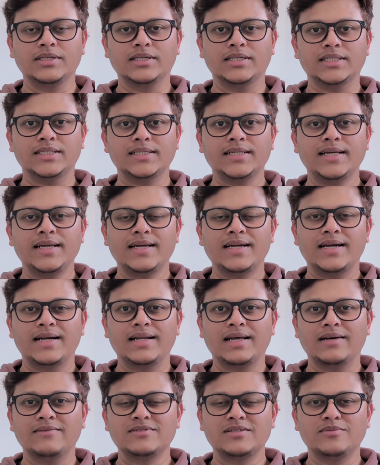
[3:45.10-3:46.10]
car and
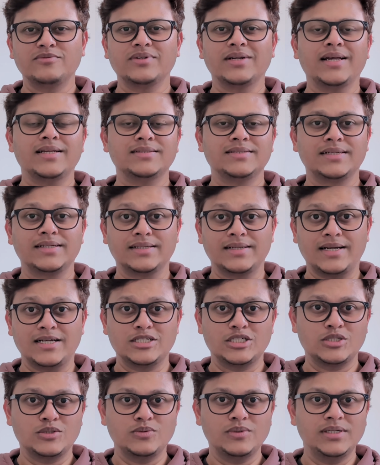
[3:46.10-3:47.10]
have some financing
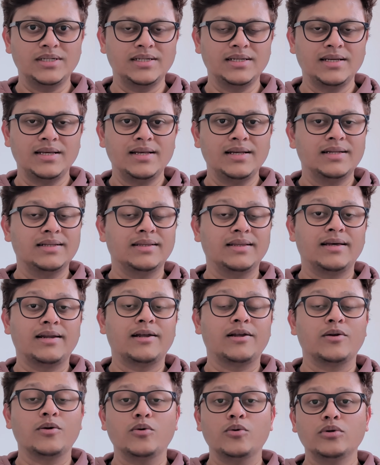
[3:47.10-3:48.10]
attached to it, there
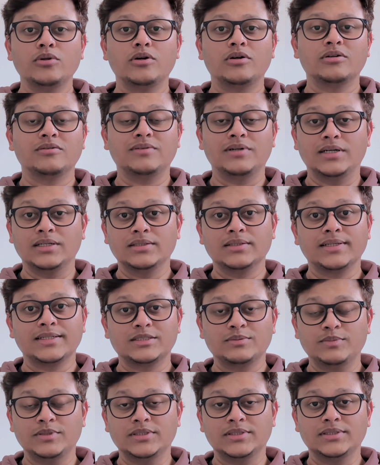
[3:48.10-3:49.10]
are a whole lot of other
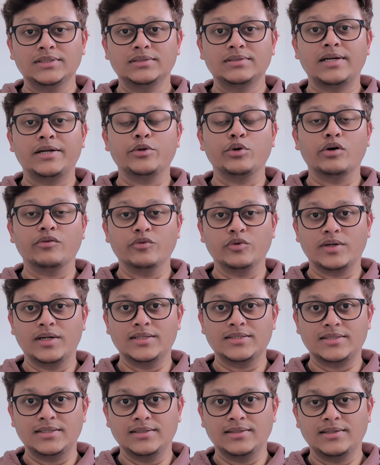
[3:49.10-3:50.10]
expenses that you have to
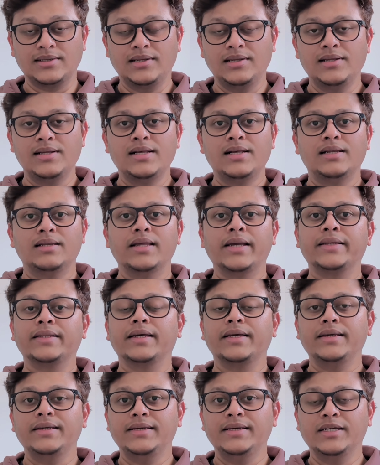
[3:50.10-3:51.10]
consider, like
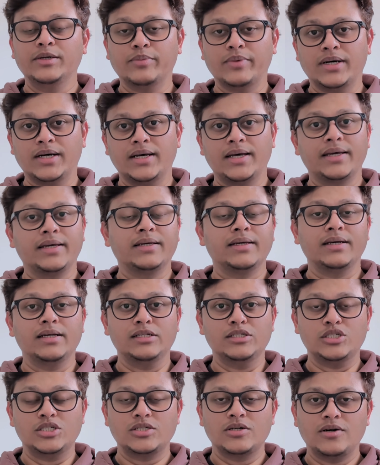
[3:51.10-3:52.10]
the EMI,
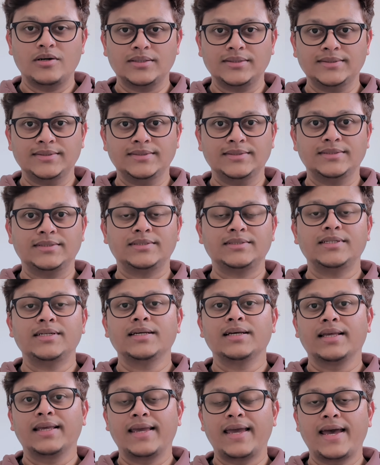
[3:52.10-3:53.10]
insurance,
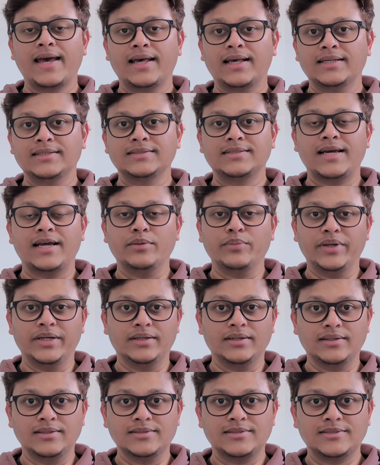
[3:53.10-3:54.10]
gas, and
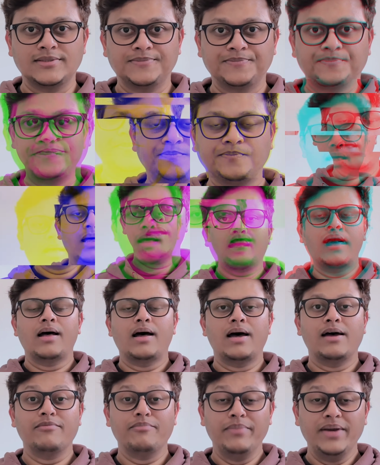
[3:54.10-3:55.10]
maintenance.
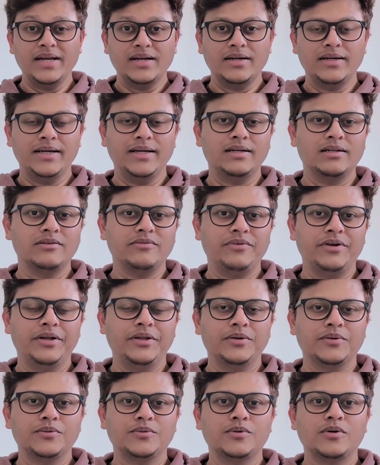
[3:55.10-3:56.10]
I have made a detailed
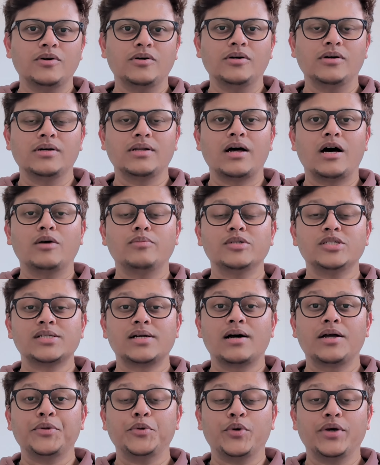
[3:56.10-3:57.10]
video on how much
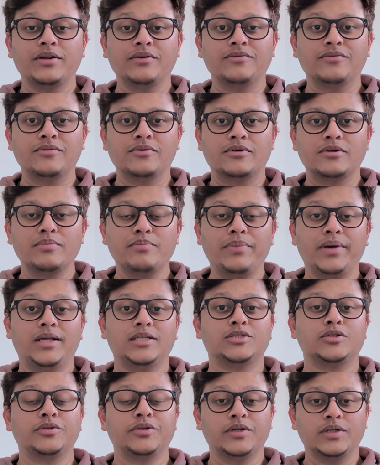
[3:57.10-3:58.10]
car you can afford
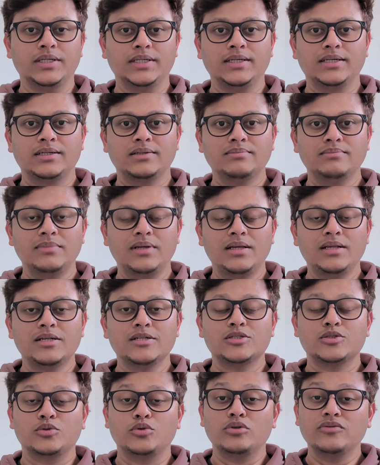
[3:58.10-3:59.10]
based on your income,
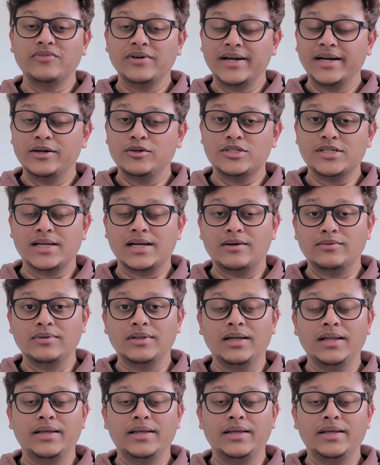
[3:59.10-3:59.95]
so don't forget to check out the